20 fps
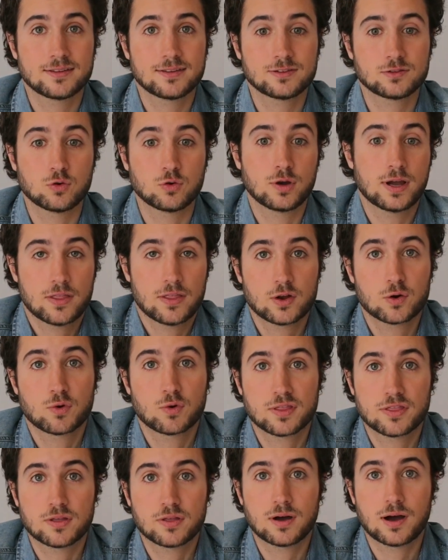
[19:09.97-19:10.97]
together
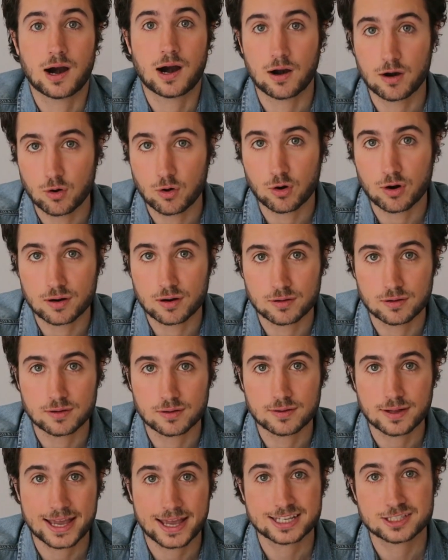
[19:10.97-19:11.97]
with our
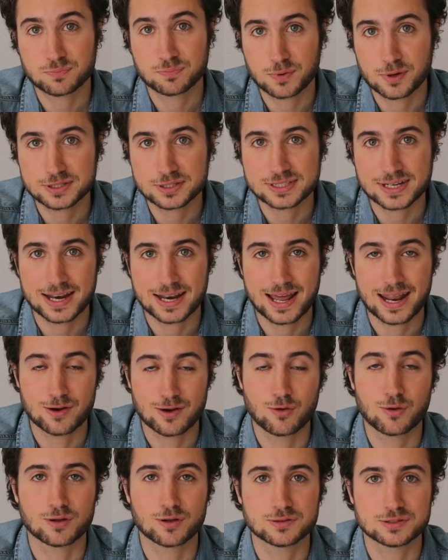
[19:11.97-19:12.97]
local experts and
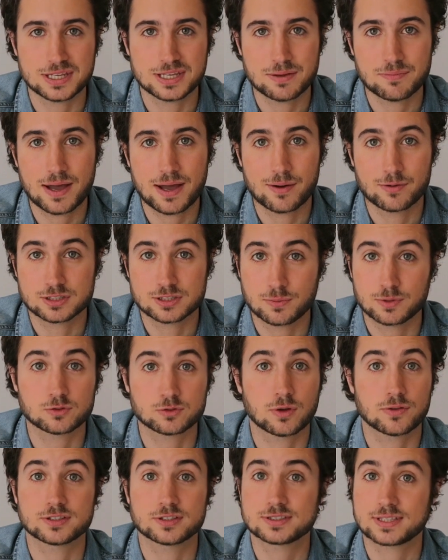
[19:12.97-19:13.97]
local team, I was able
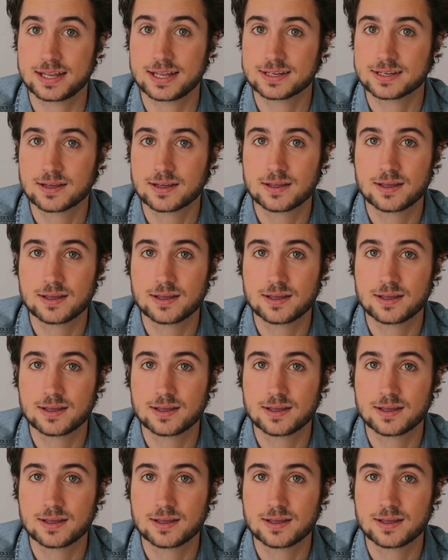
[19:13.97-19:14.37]
to understand